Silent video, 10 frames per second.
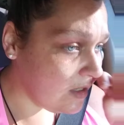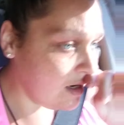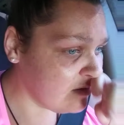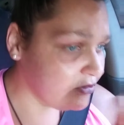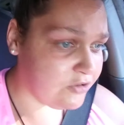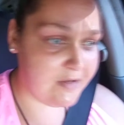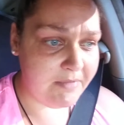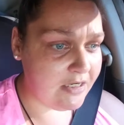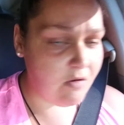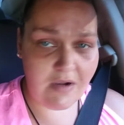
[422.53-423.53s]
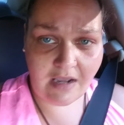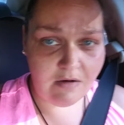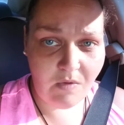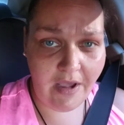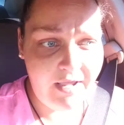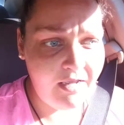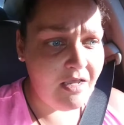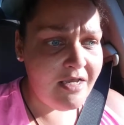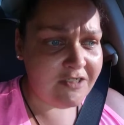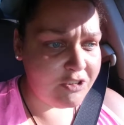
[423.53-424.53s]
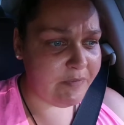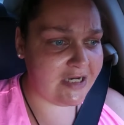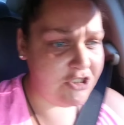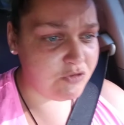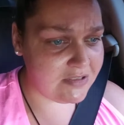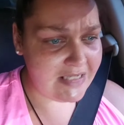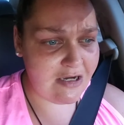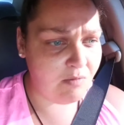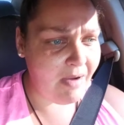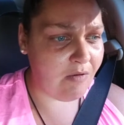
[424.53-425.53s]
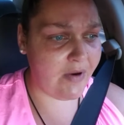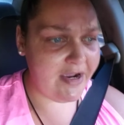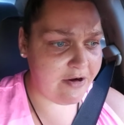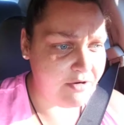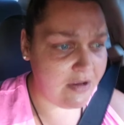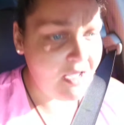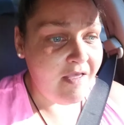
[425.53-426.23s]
not going to treat me no kind of way. Just because you see on my record,